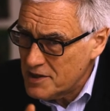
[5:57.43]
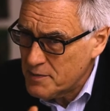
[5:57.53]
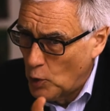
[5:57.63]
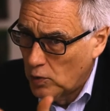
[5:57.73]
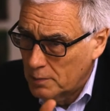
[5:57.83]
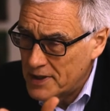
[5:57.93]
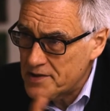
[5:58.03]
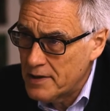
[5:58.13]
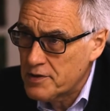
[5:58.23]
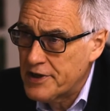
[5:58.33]
a small
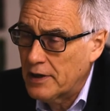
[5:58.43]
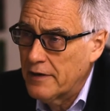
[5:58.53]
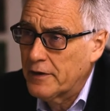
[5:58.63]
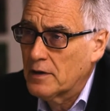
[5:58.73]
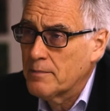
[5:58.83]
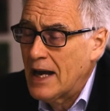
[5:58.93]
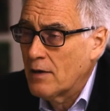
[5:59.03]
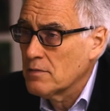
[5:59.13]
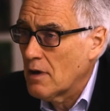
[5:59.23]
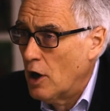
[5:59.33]
but still significant
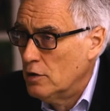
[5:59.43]
amount